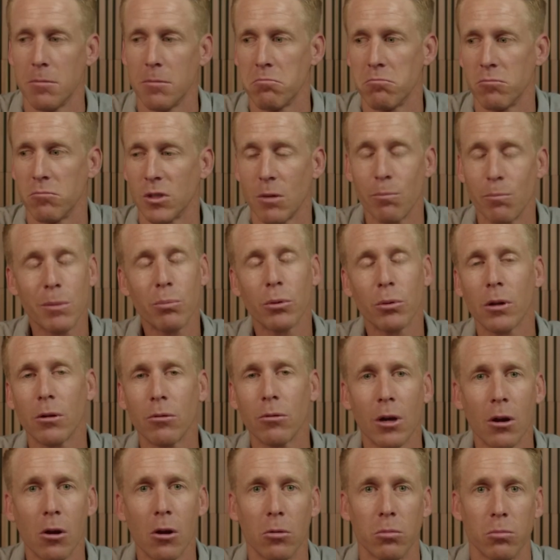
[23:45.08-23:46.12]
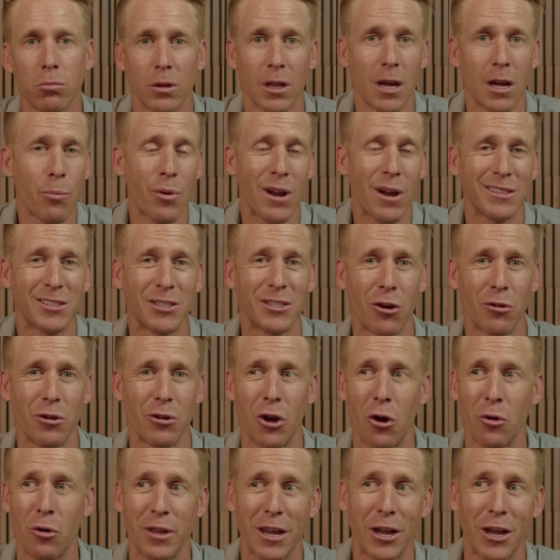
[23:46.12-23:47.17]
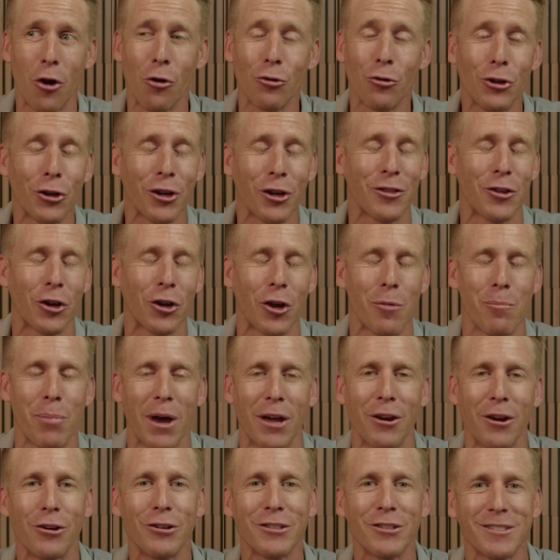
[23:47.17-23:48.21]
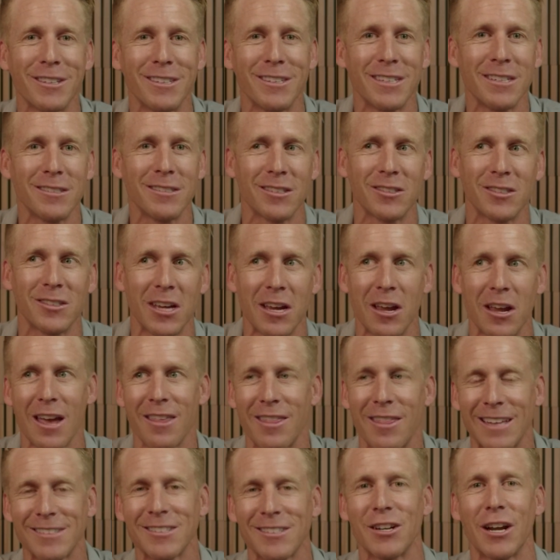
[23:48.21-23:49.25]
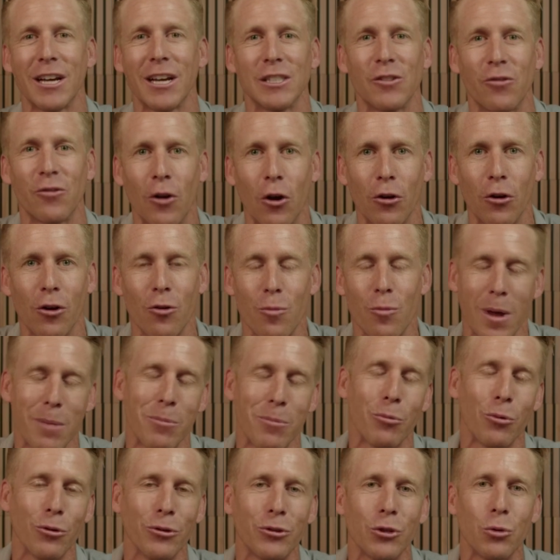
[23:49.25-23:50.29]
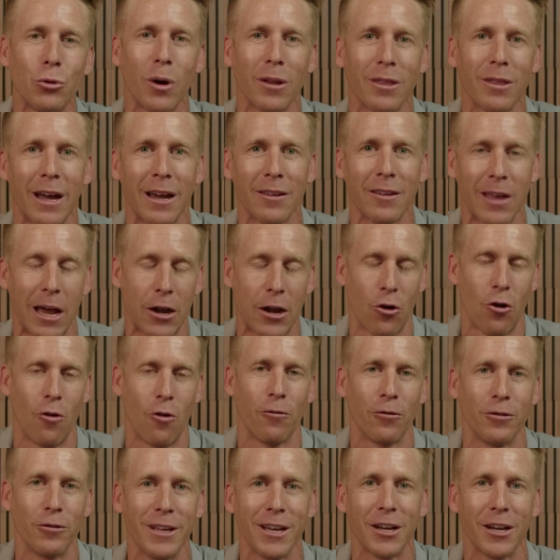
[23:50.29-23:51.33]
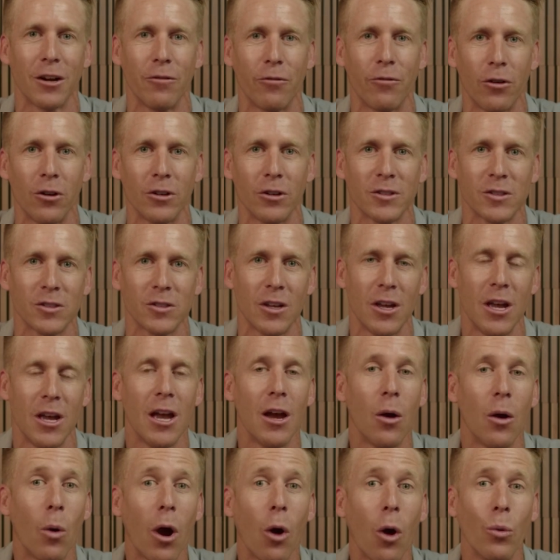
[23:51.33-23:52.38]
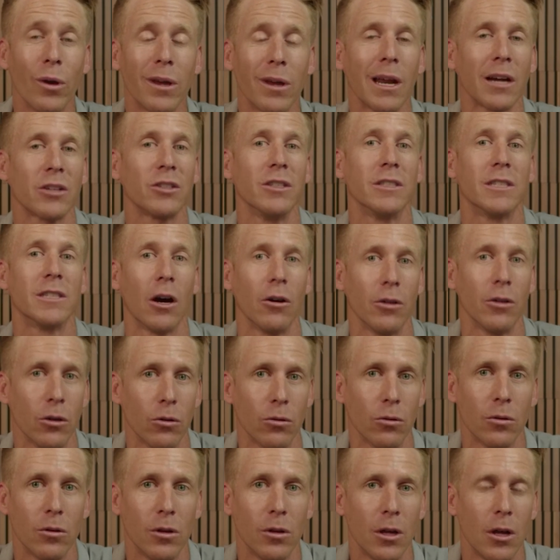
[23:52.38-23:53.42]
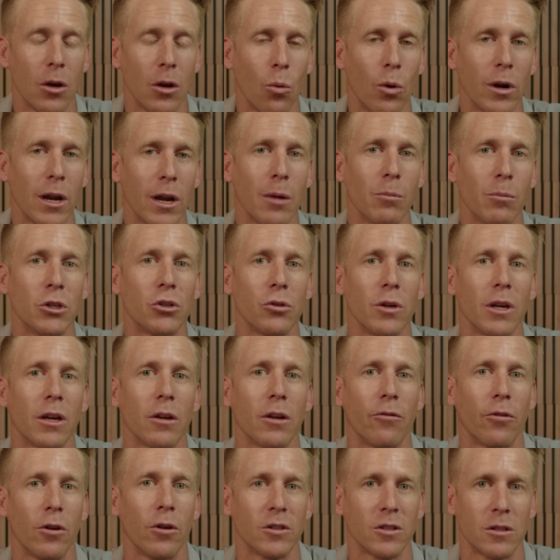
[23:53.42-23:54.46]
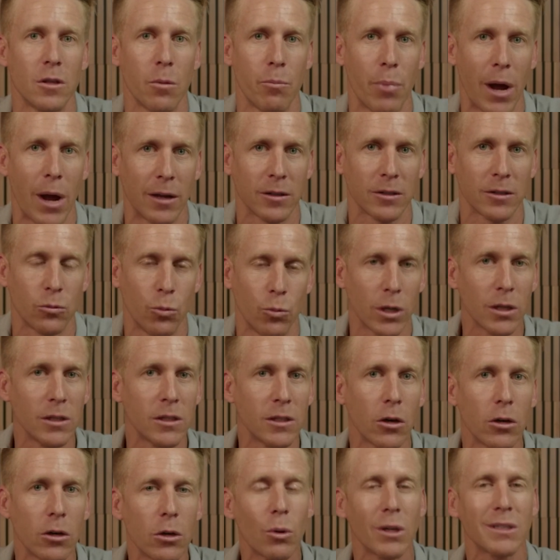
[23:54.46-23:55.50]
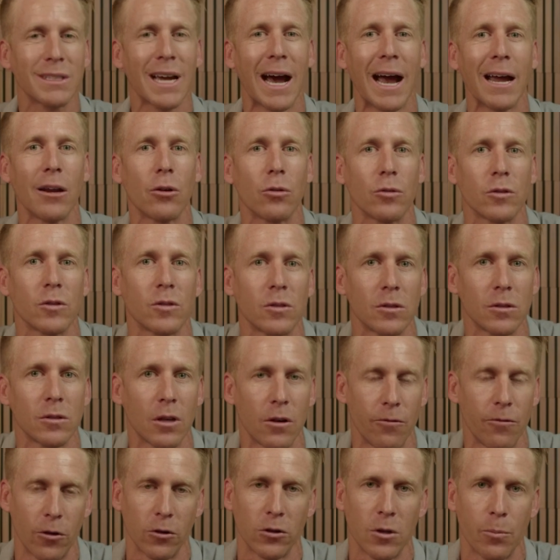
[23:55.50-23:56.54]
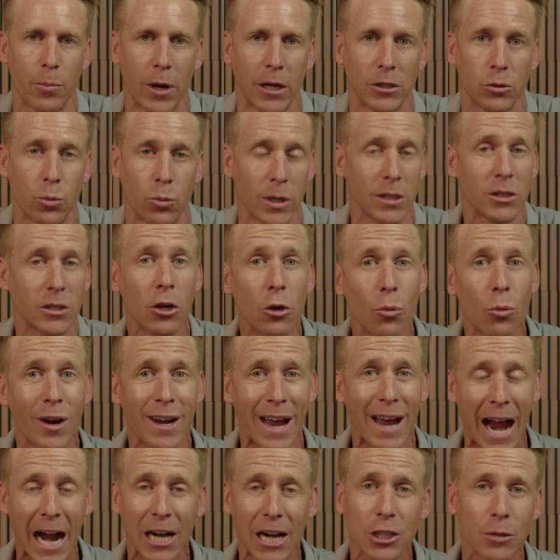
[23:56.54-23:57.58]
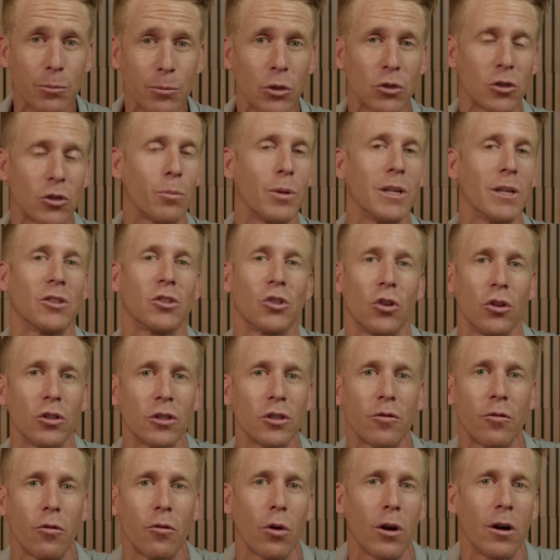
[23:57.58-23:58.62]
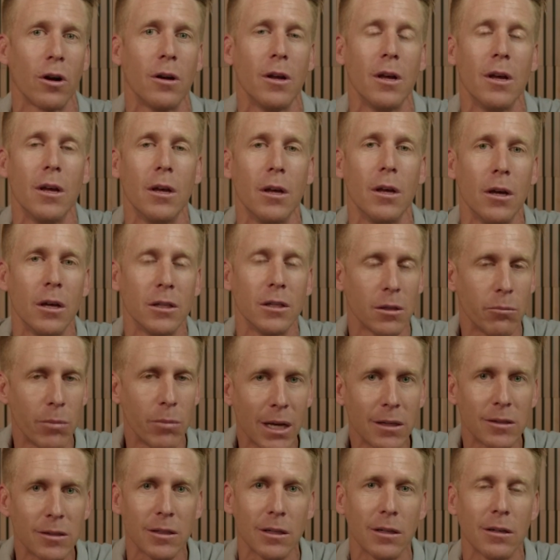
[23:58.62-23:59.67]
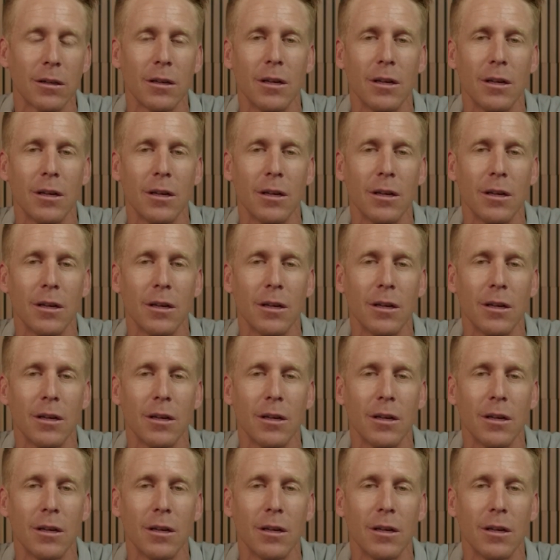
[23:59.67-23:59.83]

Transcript: Some people don't know. A lot of brands don't know. They go and look at their competitors' listings and say, hey, that's a nice photo. Maybe we'll do one like that. And hopefully it converts. Well, we can actually tell you what imagery converts the best. We can tell you what titles convert the best. We can tell you what attributes are being searched for. It's amazing.